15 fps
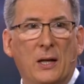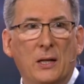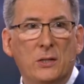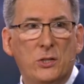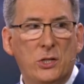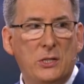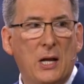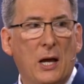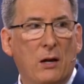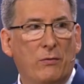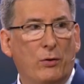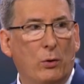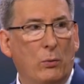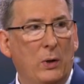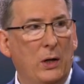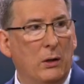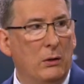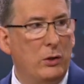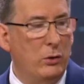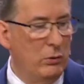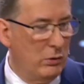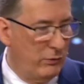instead of a
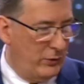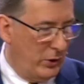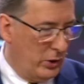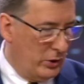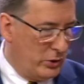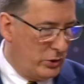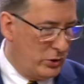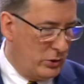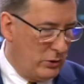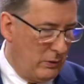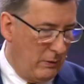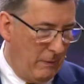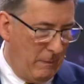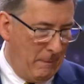real universe.